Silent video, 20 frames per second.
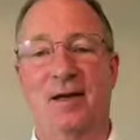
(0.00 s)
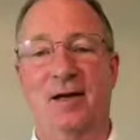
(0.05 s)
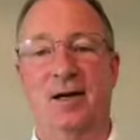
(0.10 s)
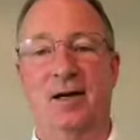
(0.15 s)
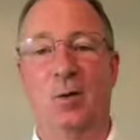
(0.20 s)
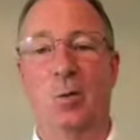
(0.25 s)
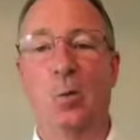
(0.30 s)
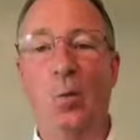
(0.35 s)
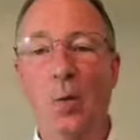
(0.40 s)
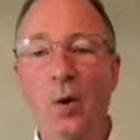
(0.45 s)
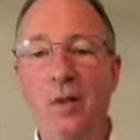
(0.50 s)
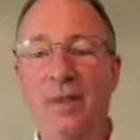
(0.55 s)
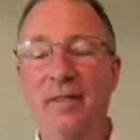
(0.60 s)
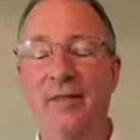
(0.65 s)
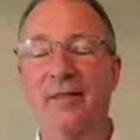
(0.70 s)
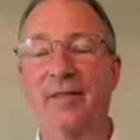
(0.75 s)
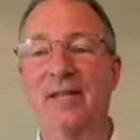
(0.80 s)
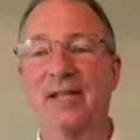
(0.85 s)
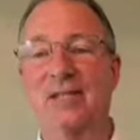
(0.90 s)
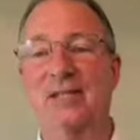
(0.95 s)
uh, one of the
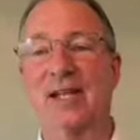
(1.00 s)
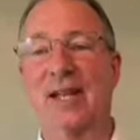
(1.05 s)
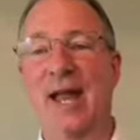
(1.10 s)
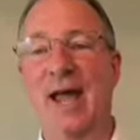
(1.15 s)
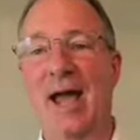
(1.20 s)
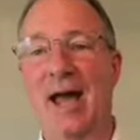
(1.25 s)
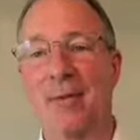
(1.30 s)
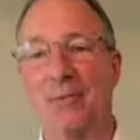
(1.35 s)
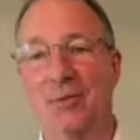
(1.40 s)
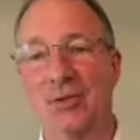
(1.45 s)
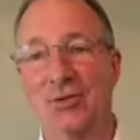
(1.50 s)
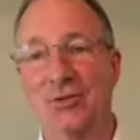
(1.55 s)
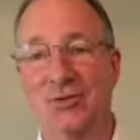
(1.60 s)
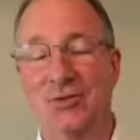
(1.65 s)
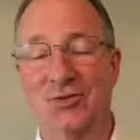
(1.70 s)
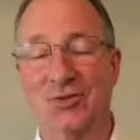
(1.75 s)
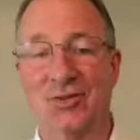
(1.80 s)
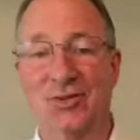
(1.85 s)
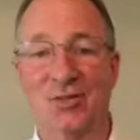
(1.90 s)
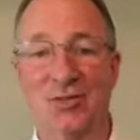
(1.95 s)
things that happens
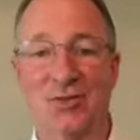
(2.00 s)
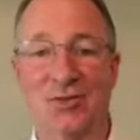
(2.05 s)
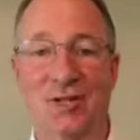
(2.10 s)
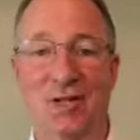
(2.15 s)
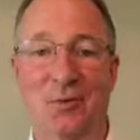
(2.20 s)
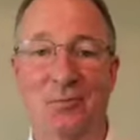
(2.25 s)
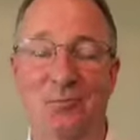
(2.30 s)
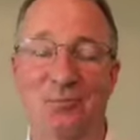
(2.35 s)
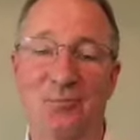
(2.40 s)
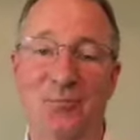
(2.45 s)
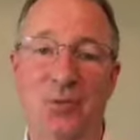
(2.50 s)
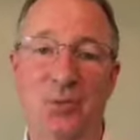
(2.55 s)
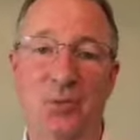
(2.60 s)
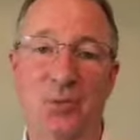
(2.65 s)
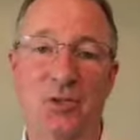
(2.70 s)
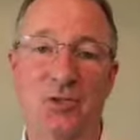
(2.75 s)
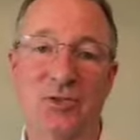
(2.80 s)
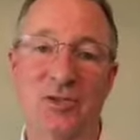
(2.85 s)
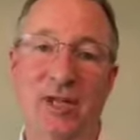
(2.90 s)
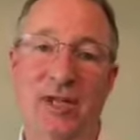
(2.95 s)
is that we
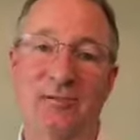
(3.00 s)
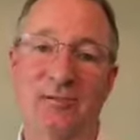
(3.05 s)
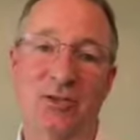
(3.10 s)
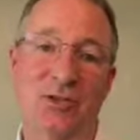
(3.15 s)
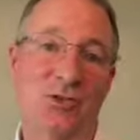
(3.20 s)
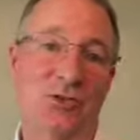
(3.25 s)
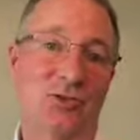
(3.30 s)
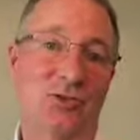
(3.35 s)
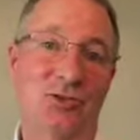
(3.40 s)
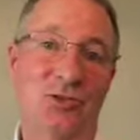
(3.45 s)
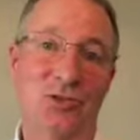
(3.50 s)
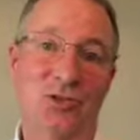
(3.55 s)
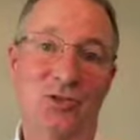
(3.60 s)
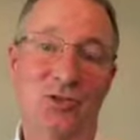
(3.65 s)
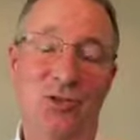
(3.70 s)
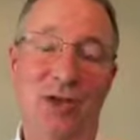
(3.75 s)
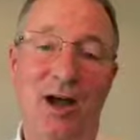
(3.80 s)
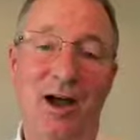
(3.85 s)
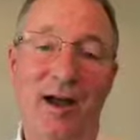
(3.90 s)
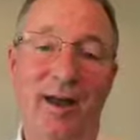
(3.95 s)
just have this
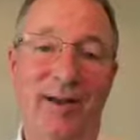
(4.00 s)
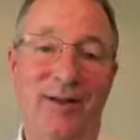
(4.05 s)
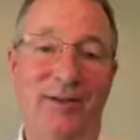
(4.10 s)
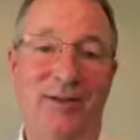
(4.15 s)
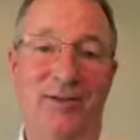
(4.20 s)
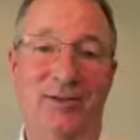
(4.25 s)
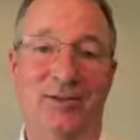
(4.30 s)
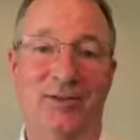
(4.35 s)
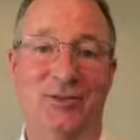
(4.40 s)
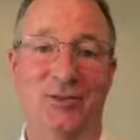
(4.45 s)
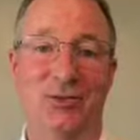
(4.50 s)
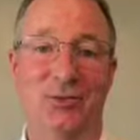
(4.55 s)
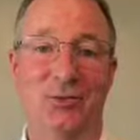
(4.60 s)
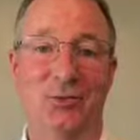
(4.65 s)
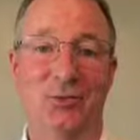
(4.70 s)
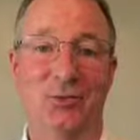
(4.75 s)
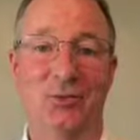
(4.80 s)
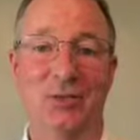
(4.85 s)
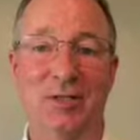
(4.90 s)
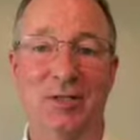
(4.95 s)
desire
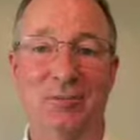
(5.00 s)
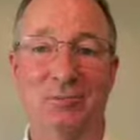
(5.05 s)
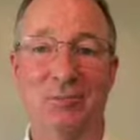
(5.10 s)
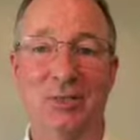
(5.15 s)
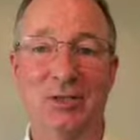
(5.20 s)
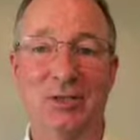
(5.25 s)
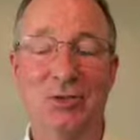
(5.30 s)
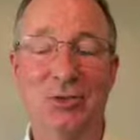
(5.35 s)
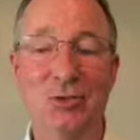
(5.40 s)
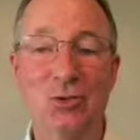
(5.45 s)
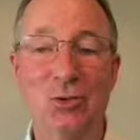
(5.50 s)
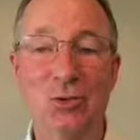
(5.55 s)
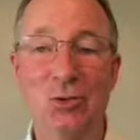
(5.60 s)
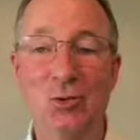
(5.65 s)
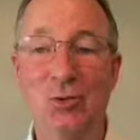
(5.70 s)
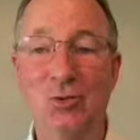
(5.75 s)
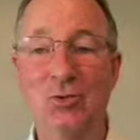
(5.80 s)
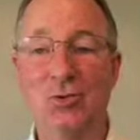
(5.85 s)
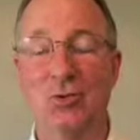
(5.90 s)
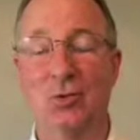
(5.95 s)
to uh, be
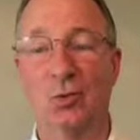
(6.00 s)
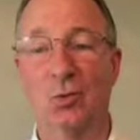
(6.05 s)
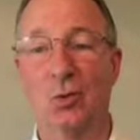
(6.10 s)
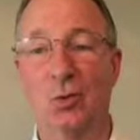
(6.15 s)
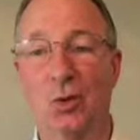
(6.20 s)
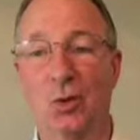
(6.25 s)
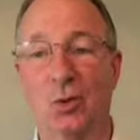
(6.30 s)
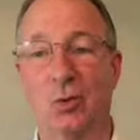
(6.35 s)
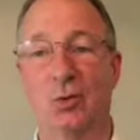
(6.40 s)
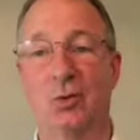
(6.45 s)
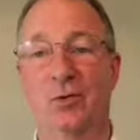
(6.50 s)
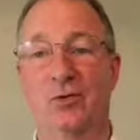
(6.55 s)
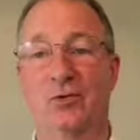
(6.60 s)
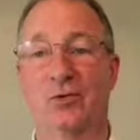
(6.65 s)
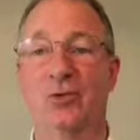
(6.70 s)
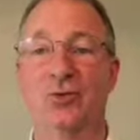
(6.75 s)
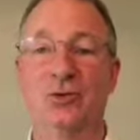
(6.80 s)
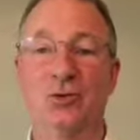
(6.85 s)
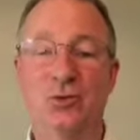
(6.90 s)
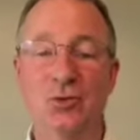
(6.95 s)
used, to work with, to
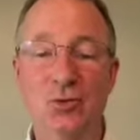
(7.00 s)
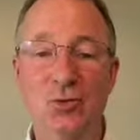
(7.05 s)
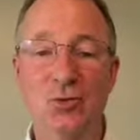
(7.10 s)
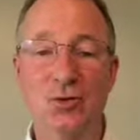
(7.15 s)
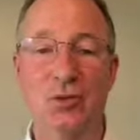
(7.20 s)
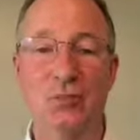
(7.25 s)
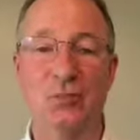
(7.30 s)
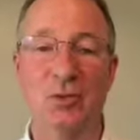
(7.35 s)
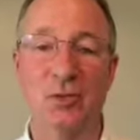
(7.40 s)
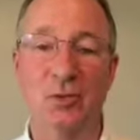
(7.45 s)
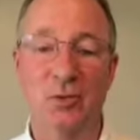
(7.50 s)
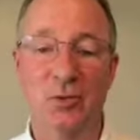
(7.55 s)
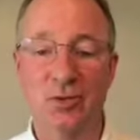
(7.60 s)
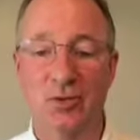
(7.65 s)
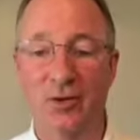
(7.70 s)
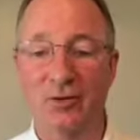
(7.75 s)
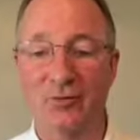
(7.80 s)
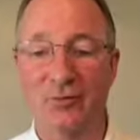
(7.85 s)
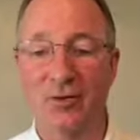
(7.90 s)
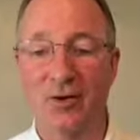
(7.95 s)
do something with
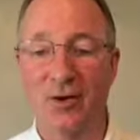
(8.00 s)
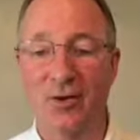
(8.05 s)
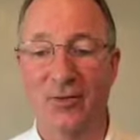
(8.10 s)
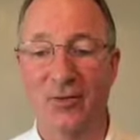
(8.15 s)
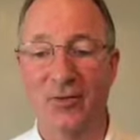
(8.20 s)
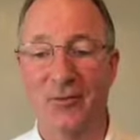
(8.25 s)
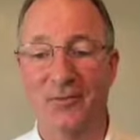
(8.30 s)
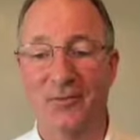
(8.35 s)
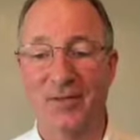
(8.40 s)
our Father.